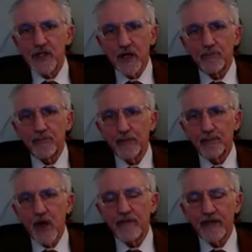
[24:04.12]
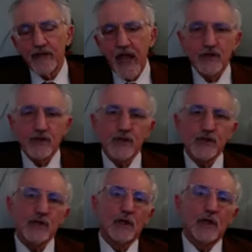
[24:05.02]
set up by private
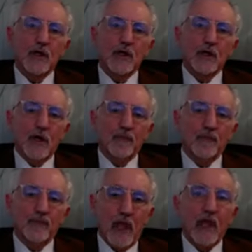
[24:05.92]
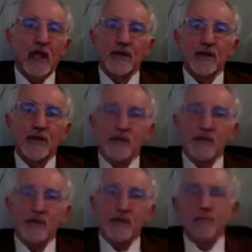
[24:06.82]
actors, and
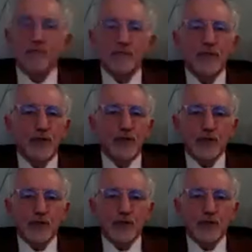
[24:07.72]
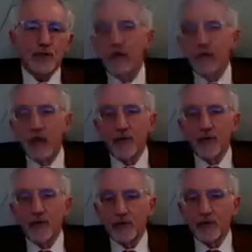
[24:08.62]
somewhere in the neighborhood,
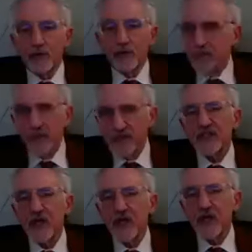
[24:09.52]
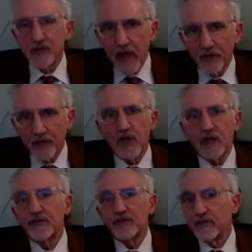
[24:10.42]
somewhere between 600,000
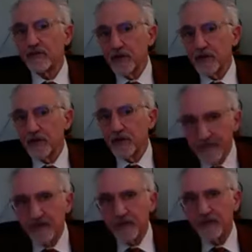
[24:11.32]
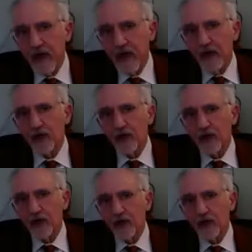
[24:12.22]
and 750,000